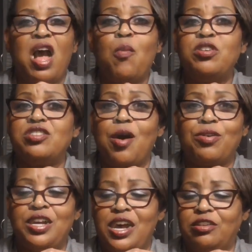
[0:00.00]
I wish y'all
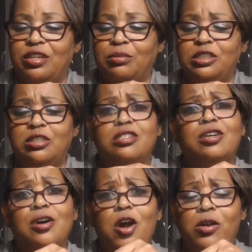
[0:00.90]
can have some. This is
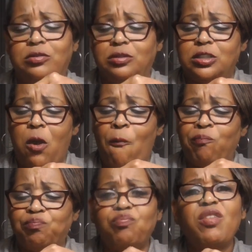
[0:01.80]
good.
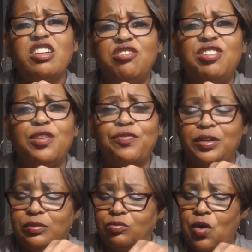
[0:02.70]
It's different.